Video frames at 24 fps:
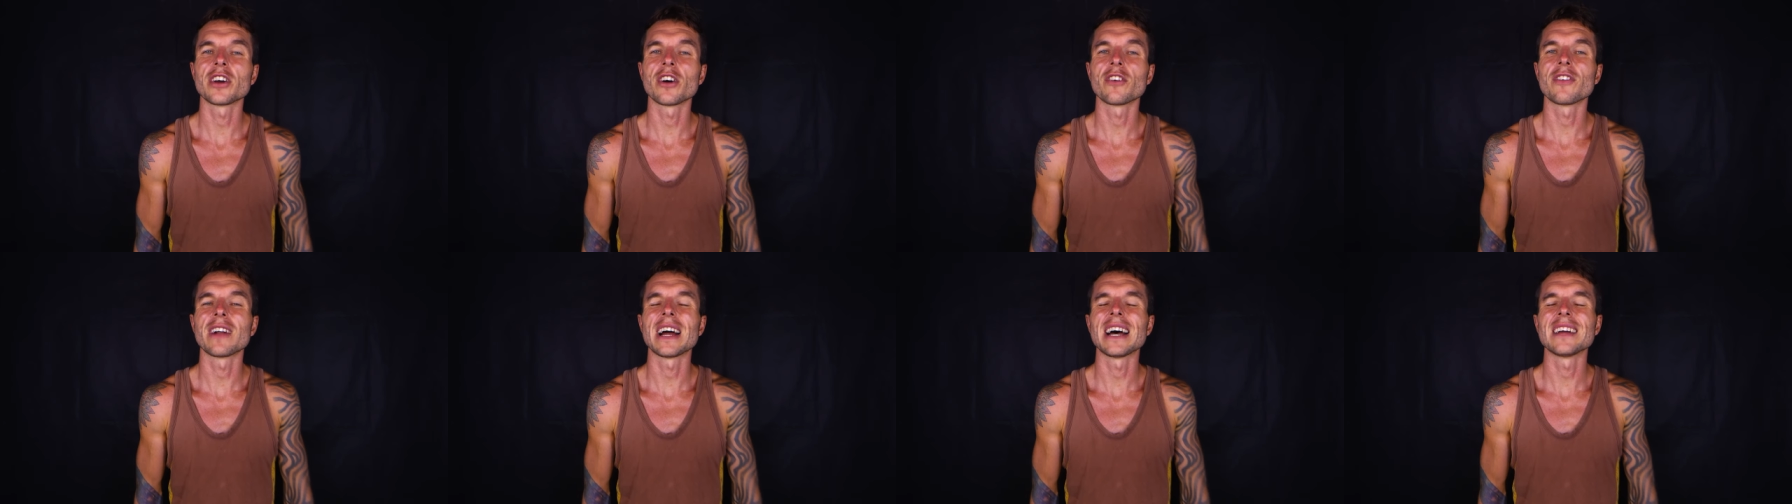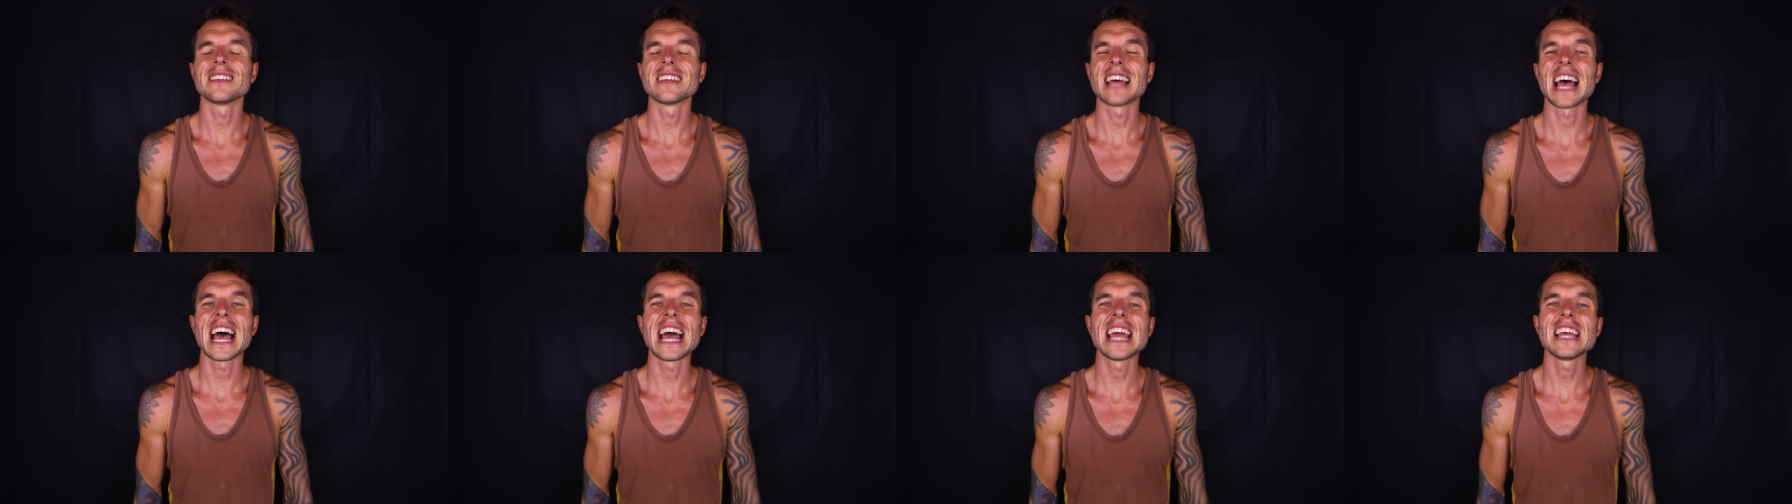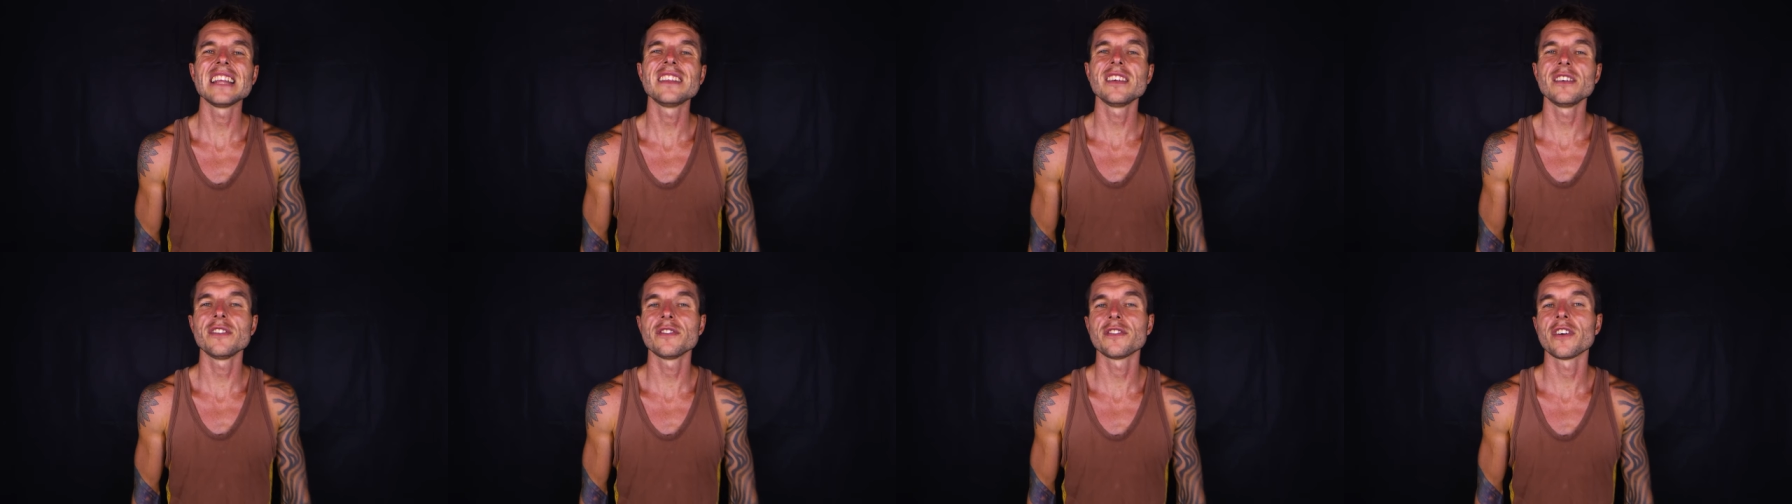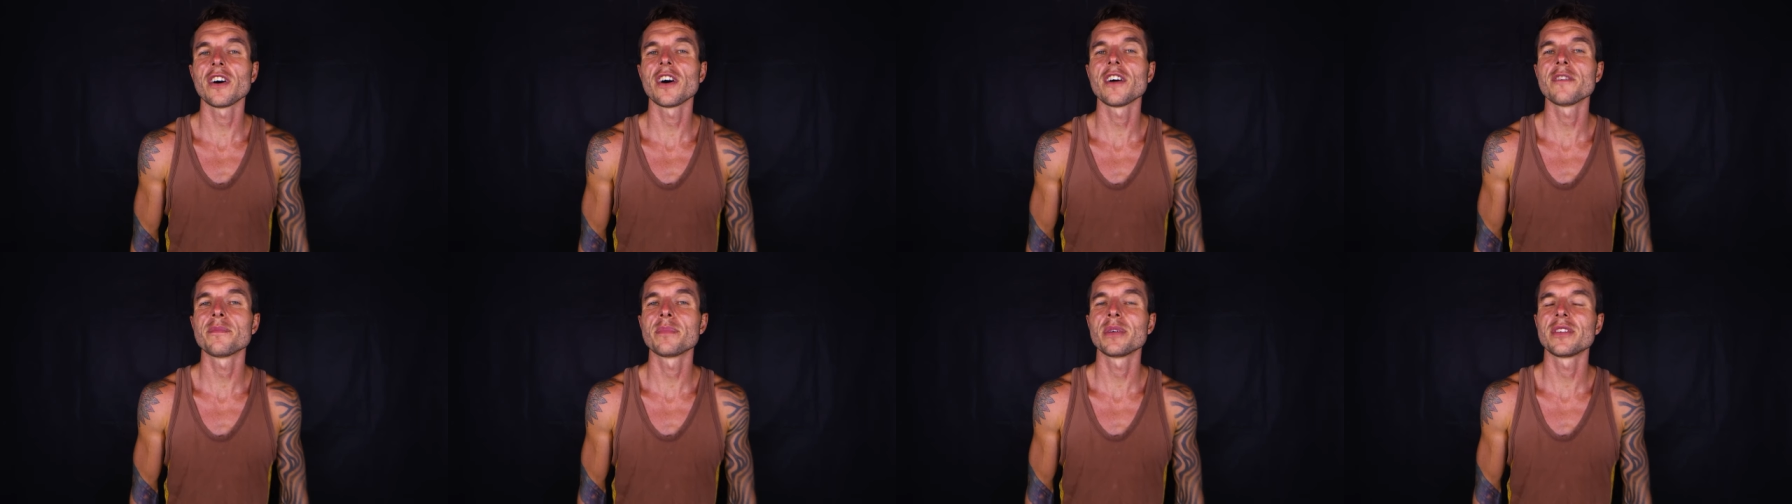around
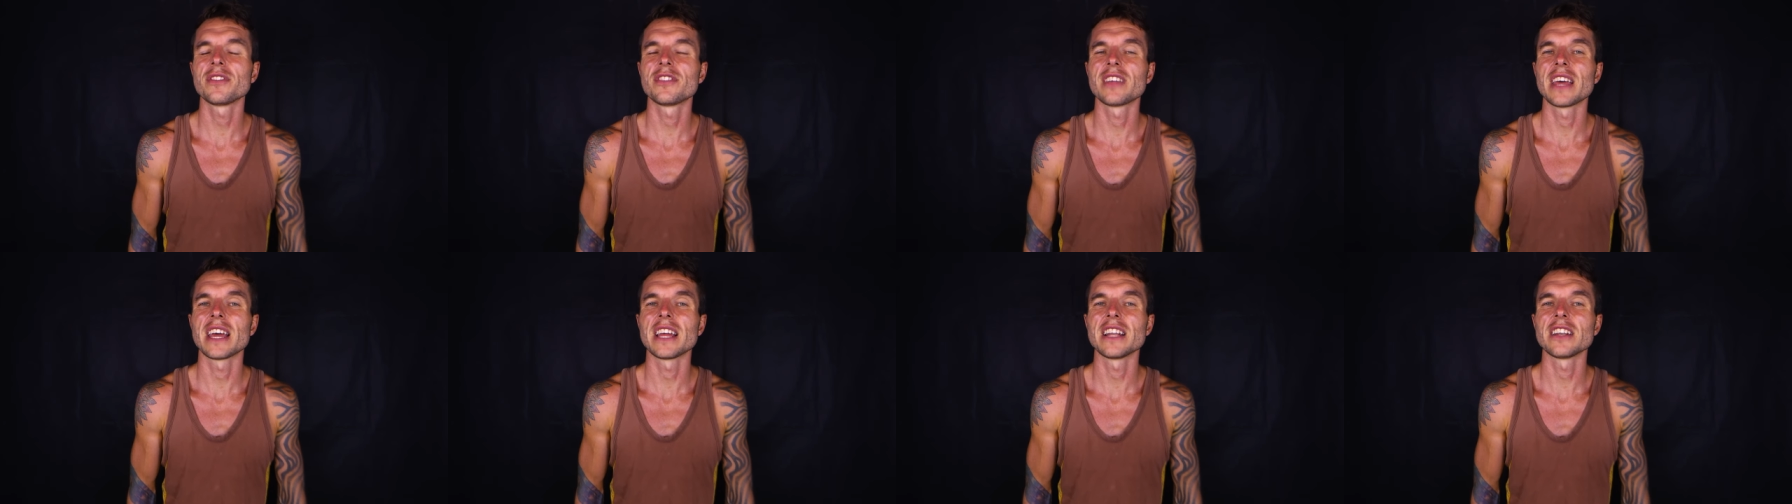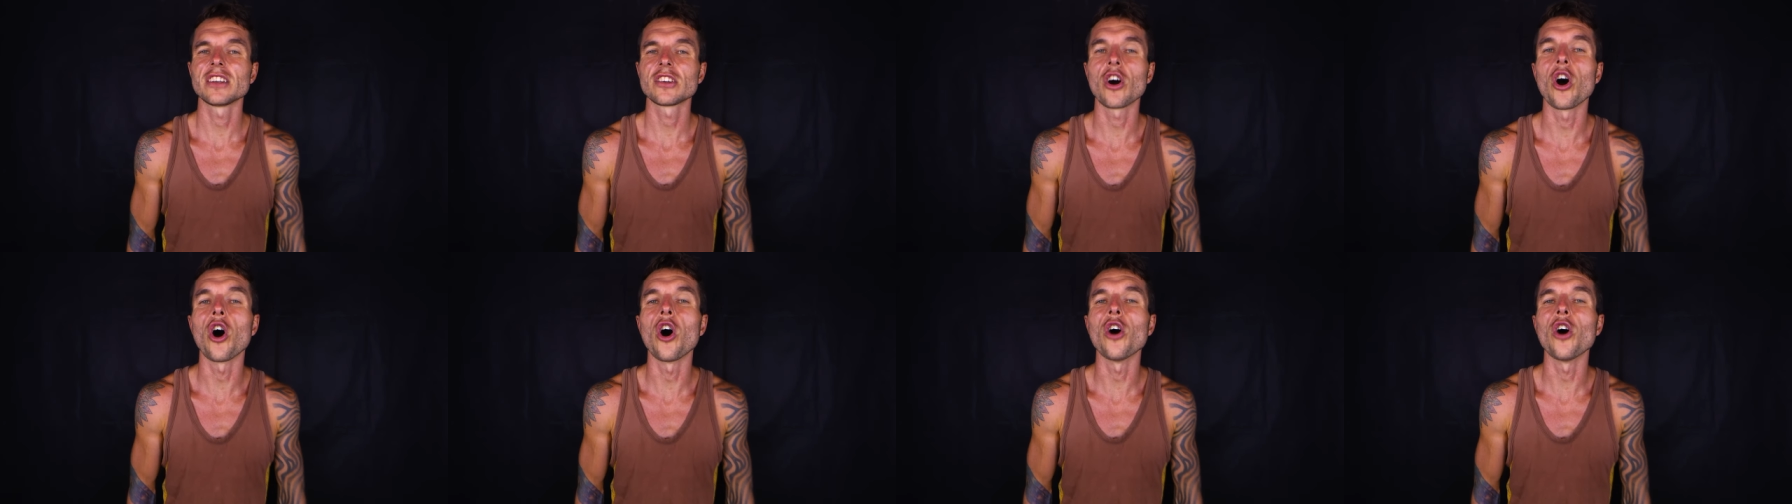85%